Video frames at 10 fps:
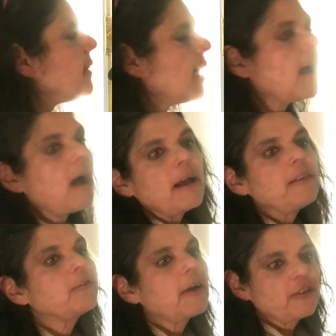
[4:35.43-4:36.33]
There are high
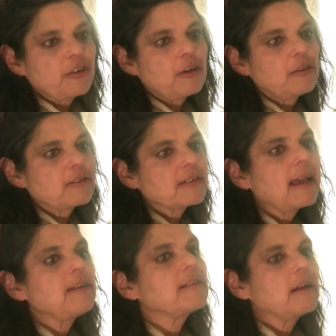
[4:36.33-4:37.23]
thresholds,
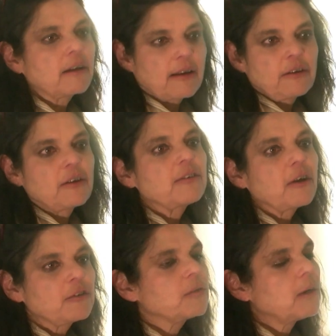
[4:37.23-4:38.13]

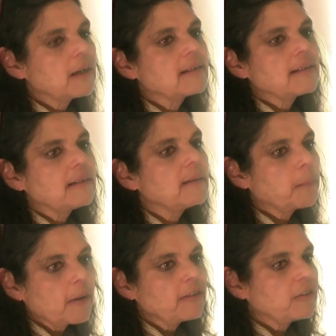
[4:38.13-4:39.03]
social workers under
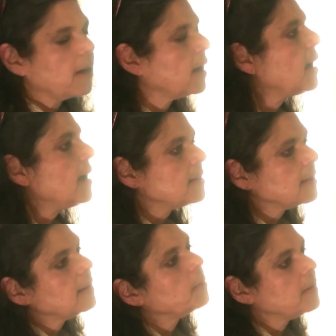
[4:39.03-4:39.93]
pressure,
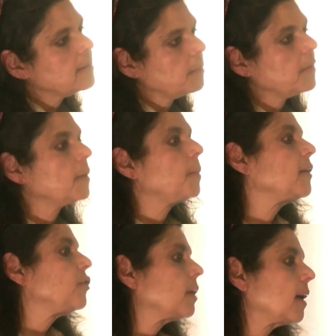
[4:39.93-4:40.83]
certainly with some of the
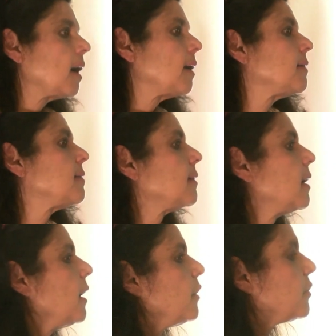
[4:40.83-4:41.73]
budget cuts
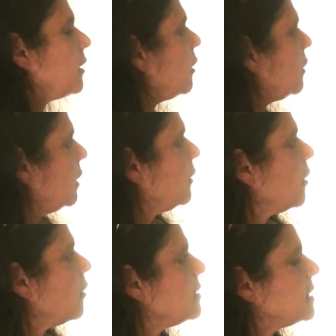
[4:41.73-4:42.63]
to local
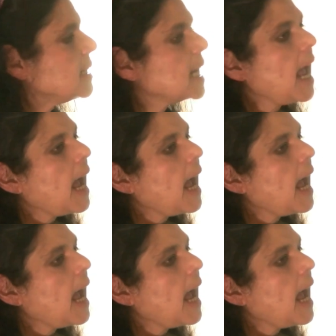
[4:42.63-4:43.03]
authorities,